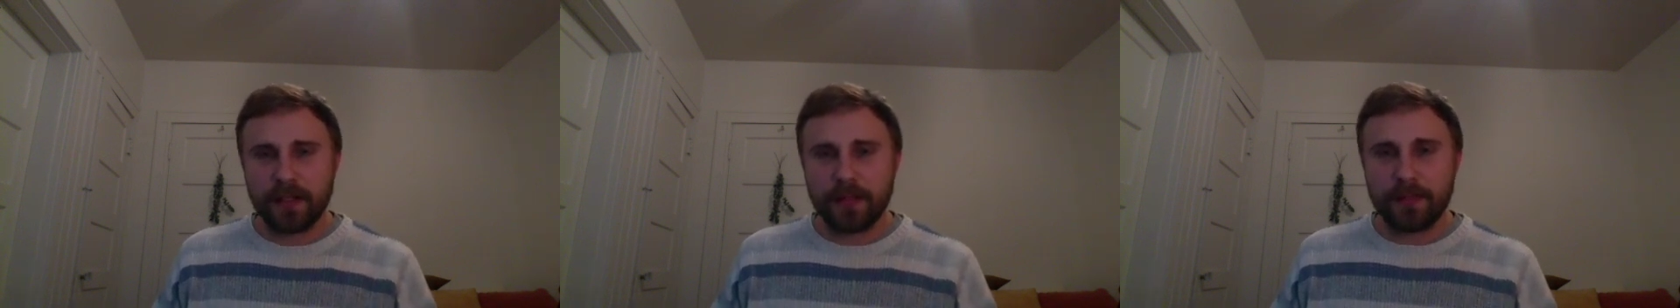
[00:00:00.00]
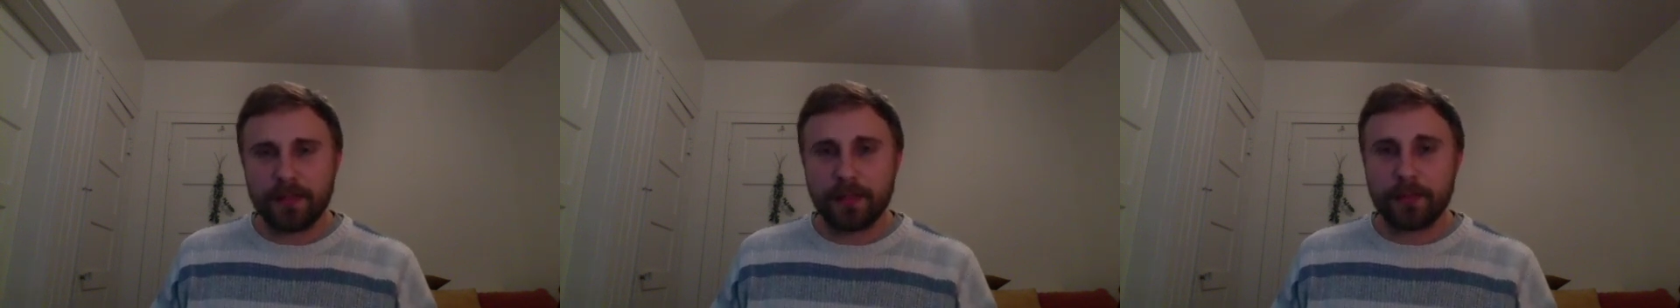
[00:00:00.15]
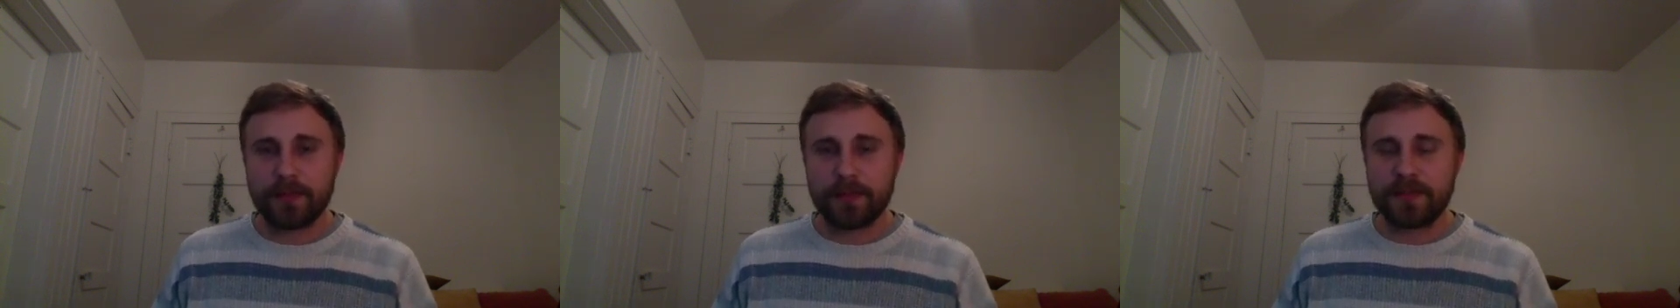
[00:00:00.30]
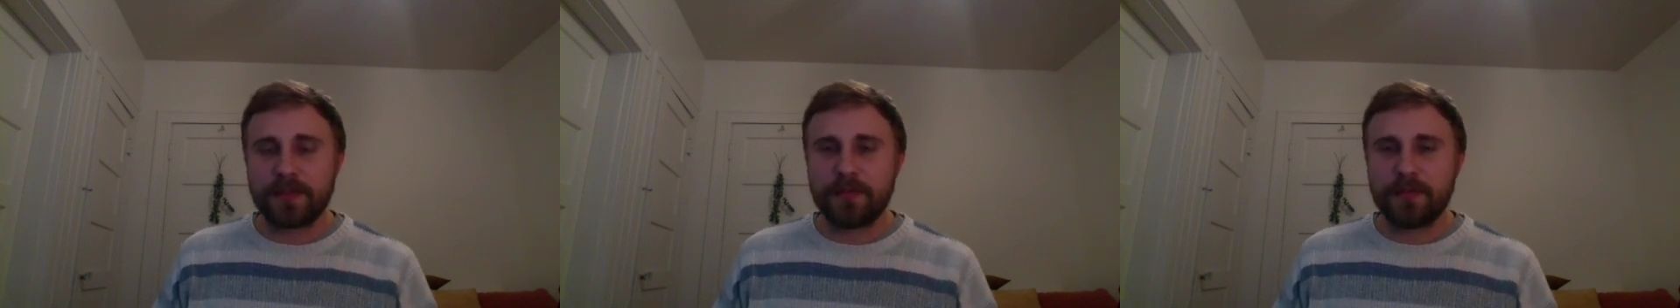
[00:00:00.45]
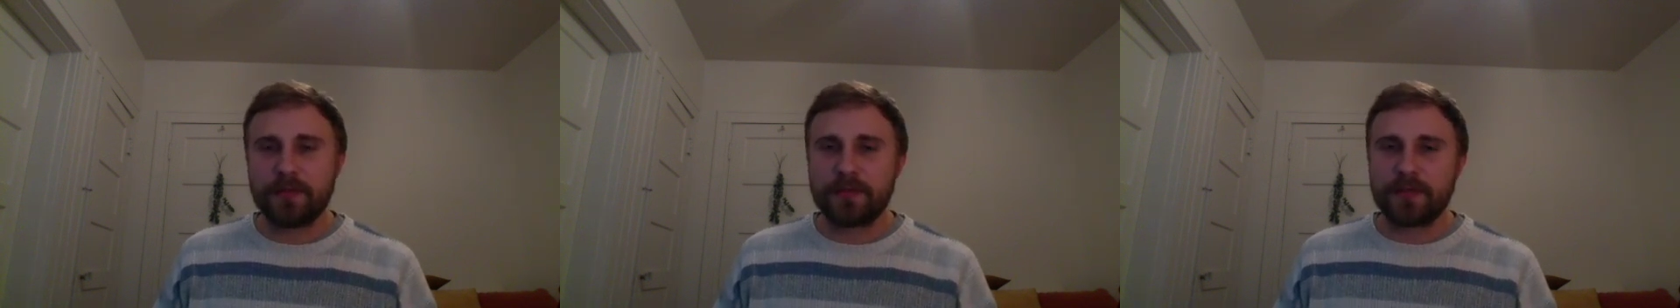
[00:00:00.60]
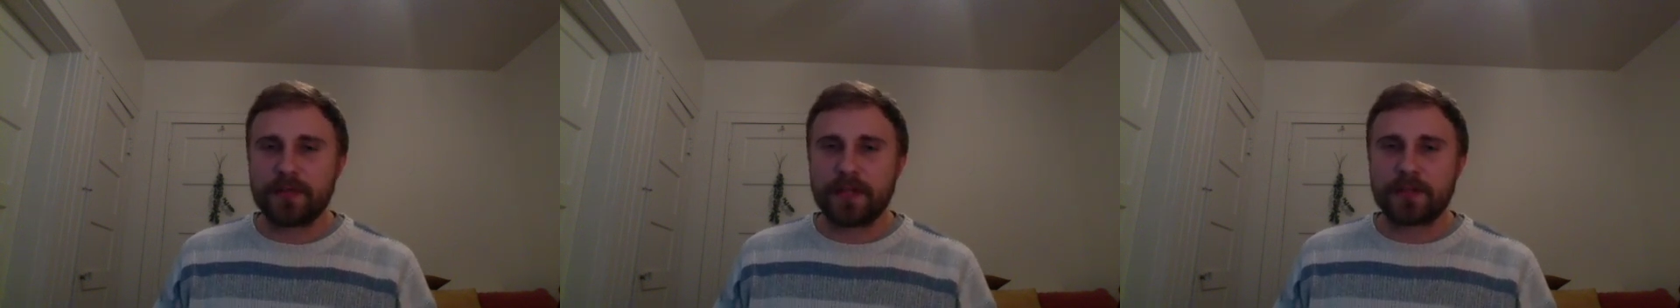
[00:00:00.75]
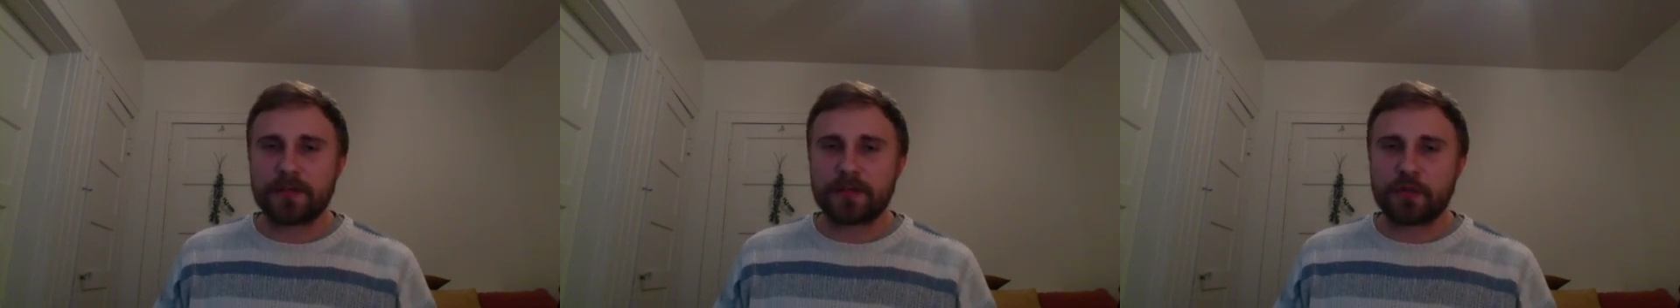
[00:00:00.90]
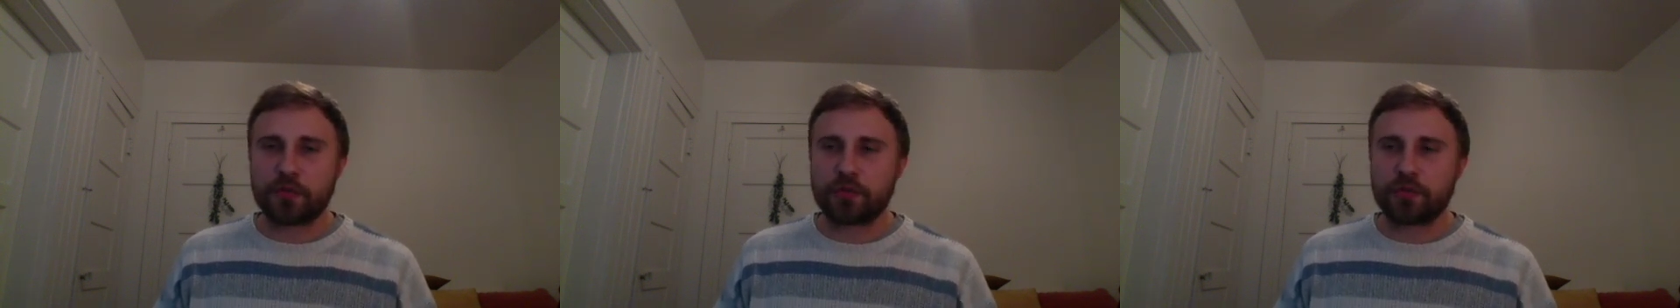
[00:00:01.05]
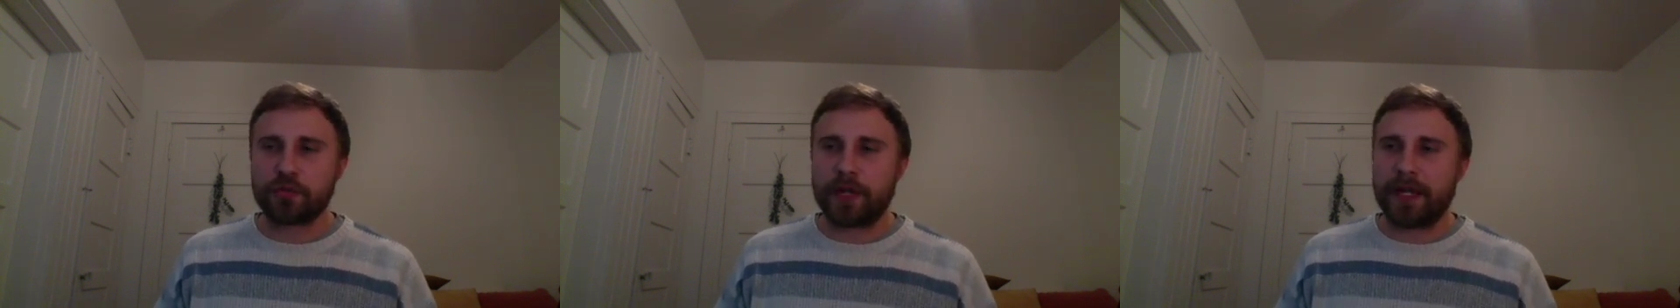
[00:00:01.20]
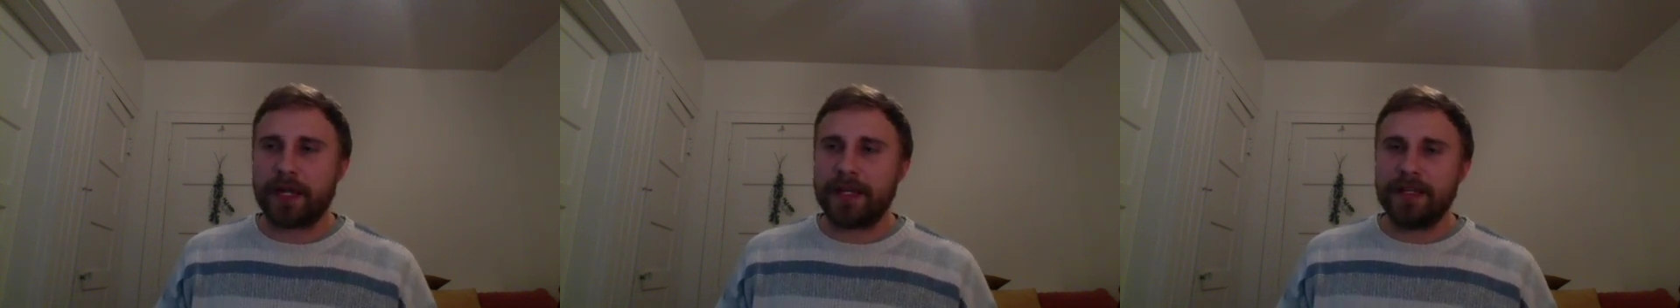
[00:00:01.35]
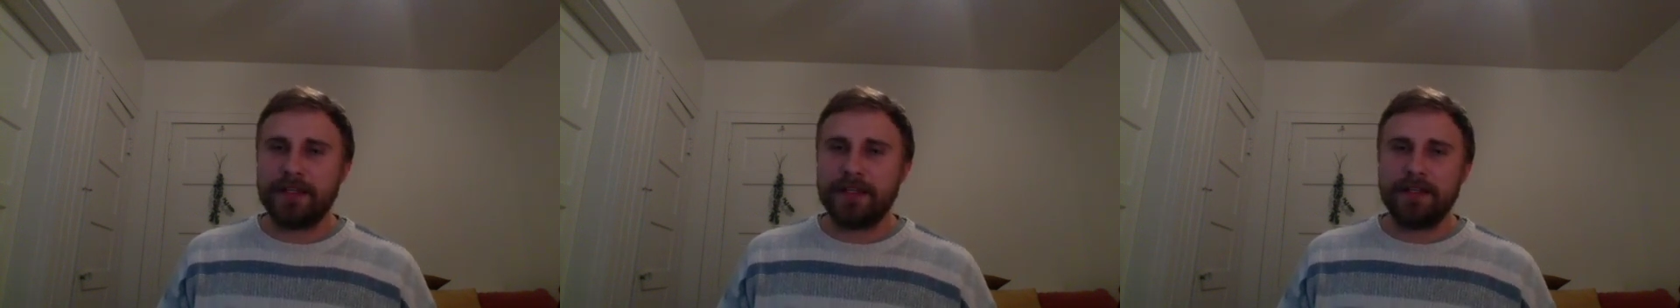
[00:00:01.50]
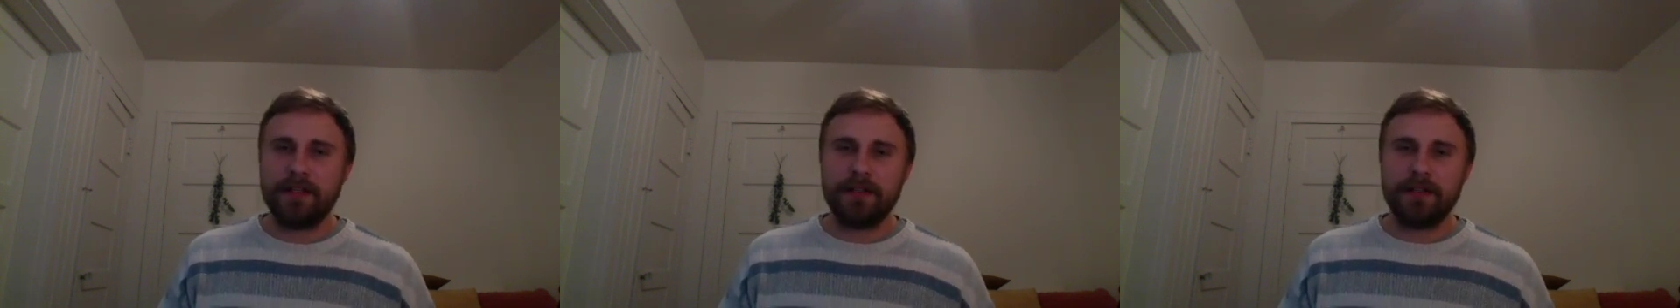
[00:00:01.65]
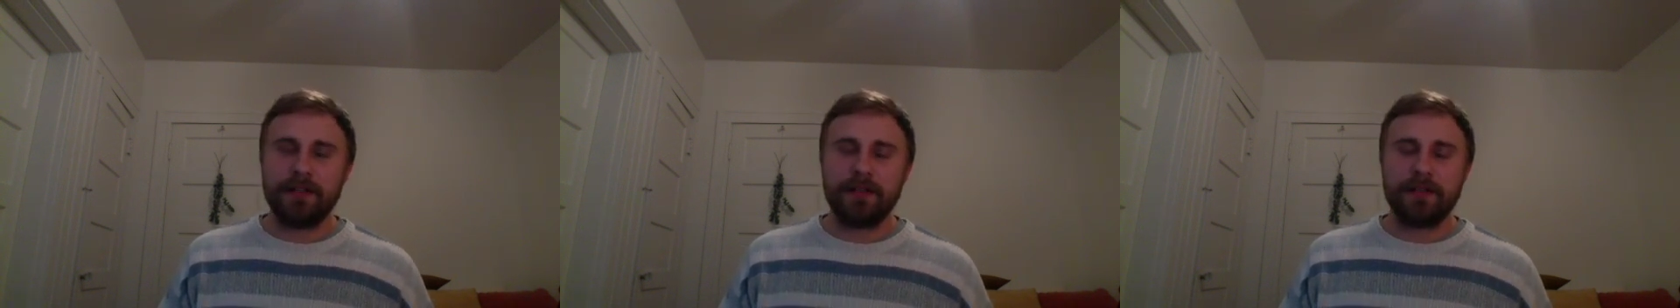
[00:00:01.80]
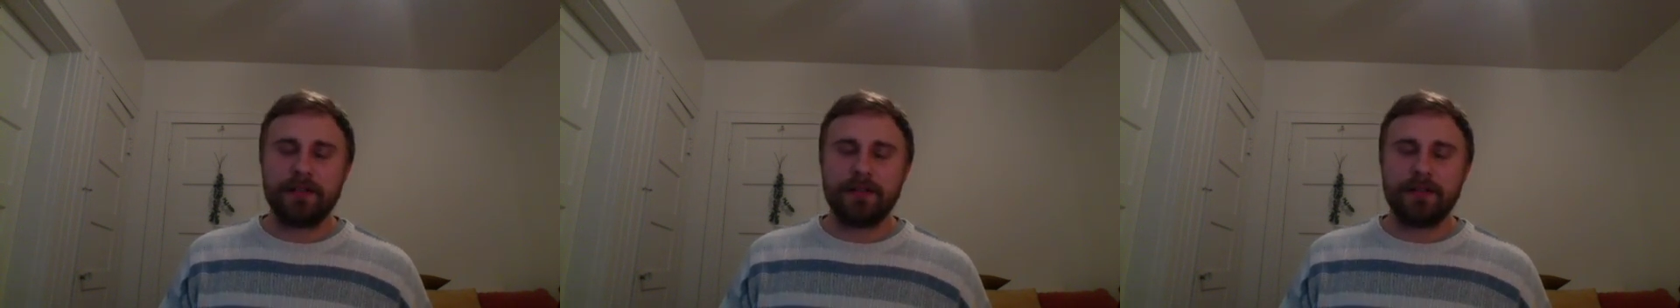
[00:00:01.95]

Beer was used as trade